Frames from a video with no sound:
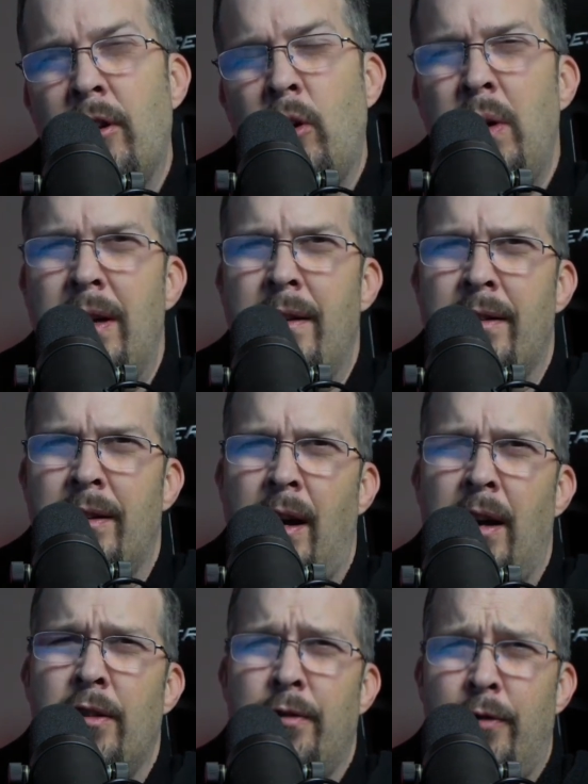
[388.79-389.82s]
Queen of the
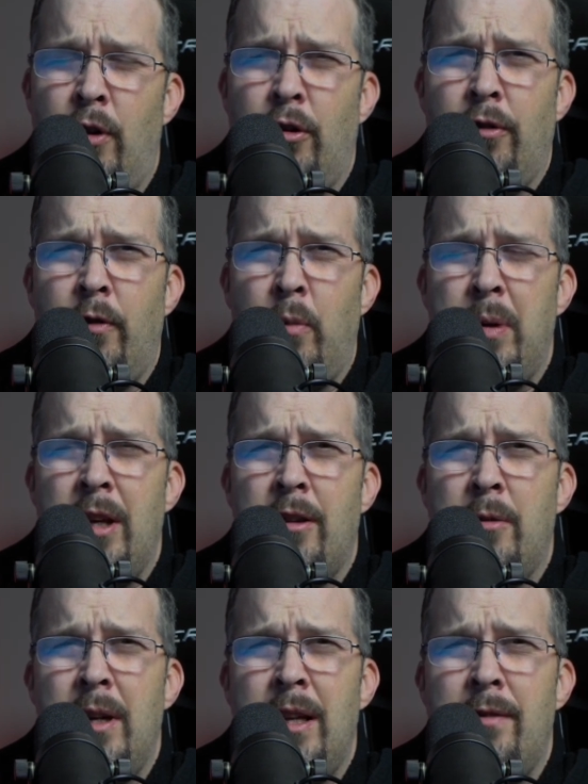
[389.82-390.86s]
Skies first for
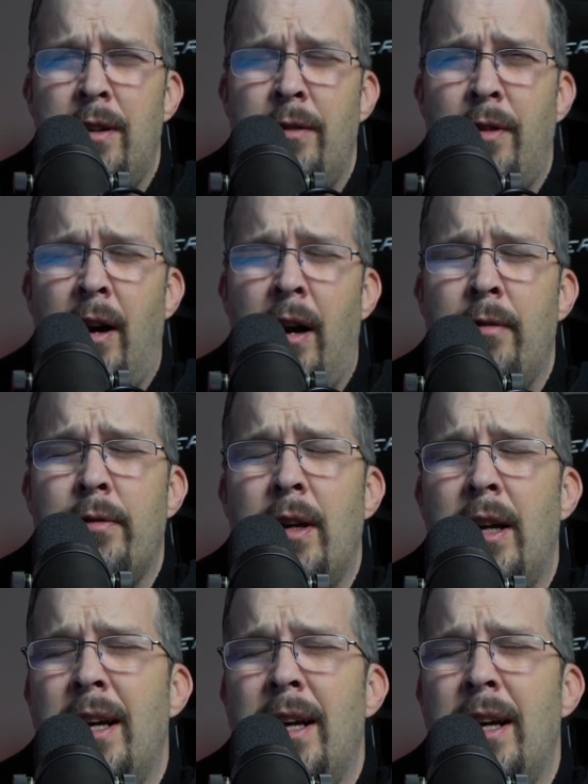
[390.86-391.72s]
P3D V5.